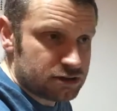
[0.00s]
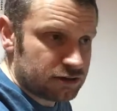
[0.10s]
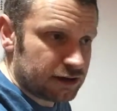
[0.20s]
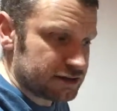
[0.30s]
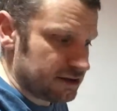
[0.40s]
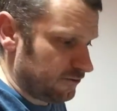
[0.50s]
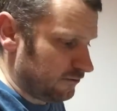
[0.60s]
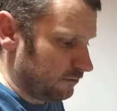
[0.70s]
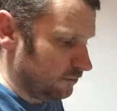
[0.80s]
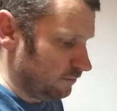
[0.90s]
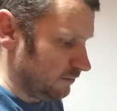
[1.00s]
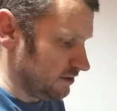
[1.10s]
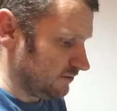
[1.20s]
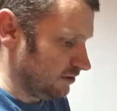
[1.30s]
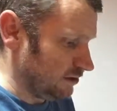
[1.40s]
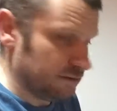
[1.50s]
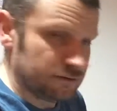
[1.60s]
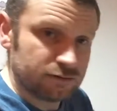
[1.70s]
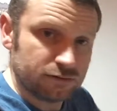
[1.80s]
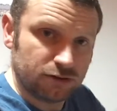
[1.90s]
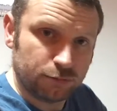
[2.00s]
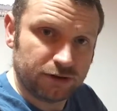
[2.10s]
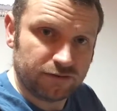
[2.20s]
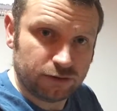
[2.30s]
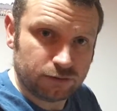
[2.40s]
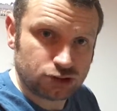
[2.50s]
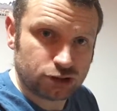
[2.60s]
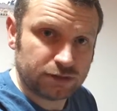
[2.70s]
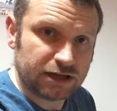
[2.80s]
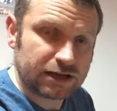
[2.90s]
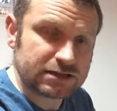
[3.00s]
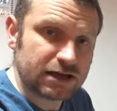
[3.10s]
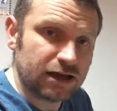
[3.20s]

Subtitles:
That's it from this video, little preview what's coming next.